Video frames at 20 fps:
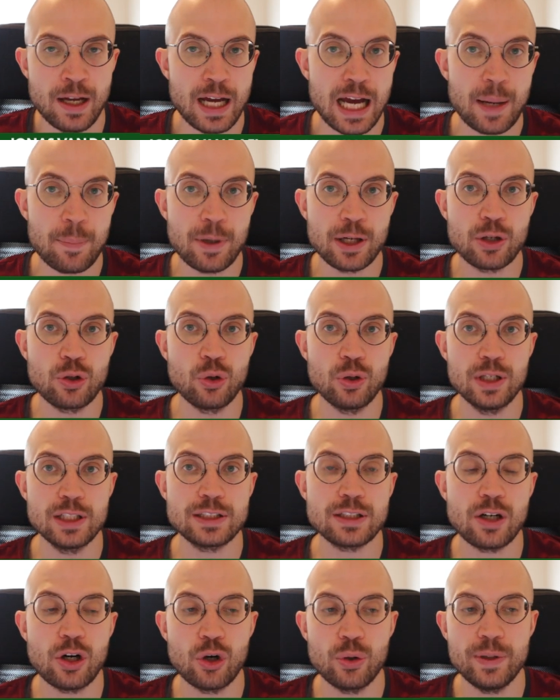And my goal
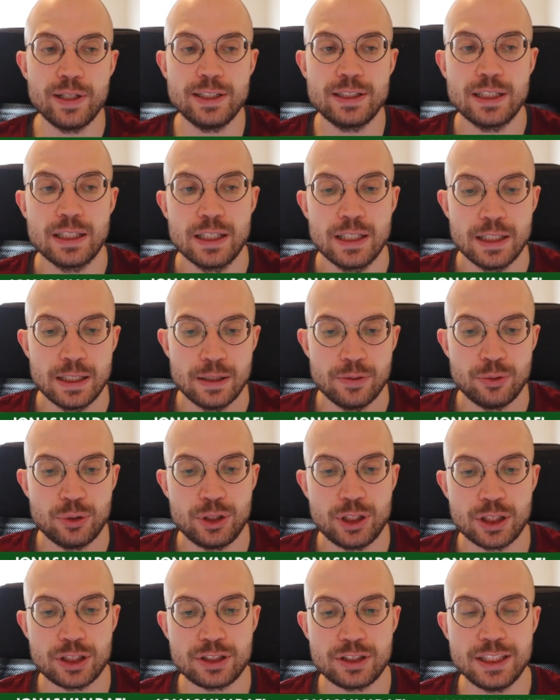is always to
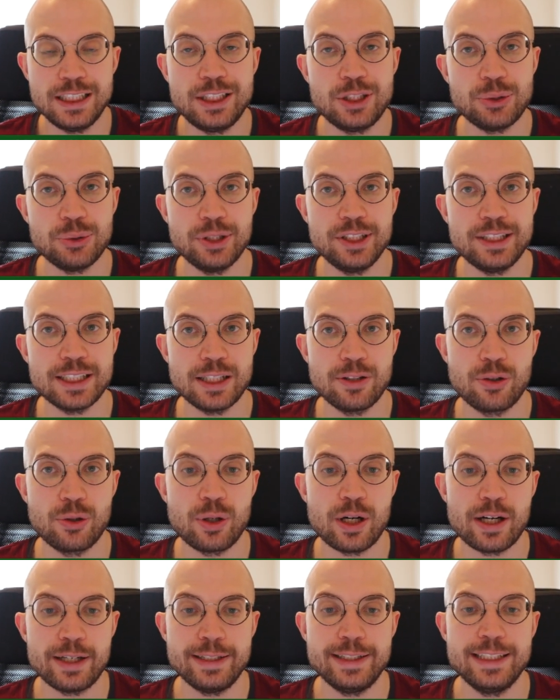just teach you the
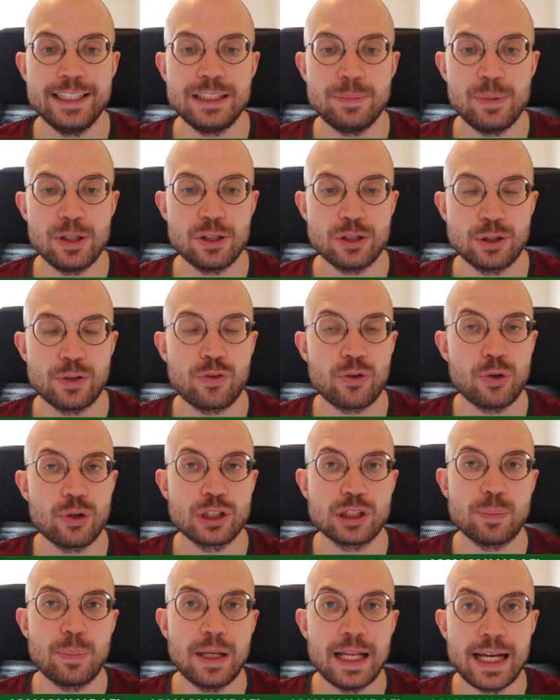general ideas, because of
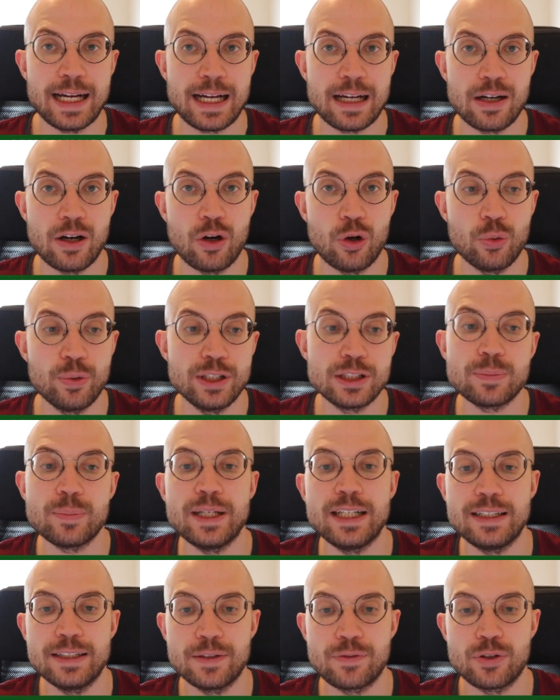course black can always
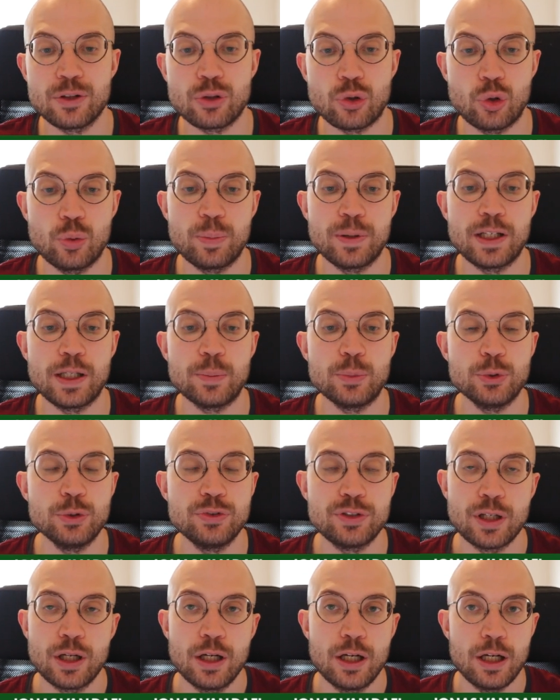make different opening
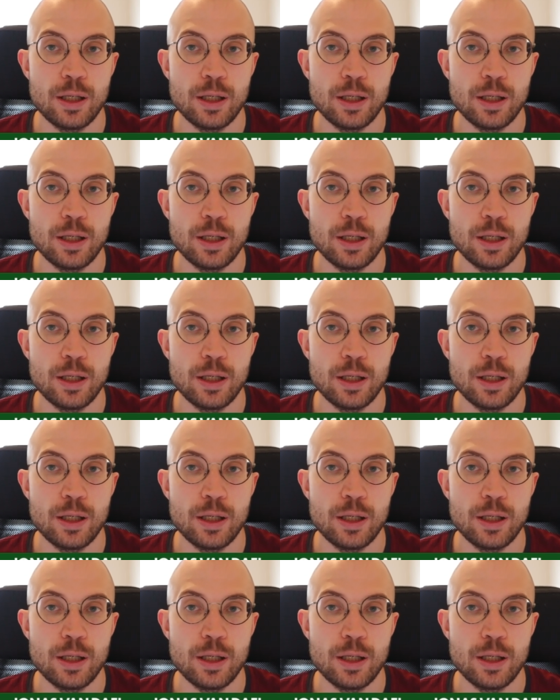moves.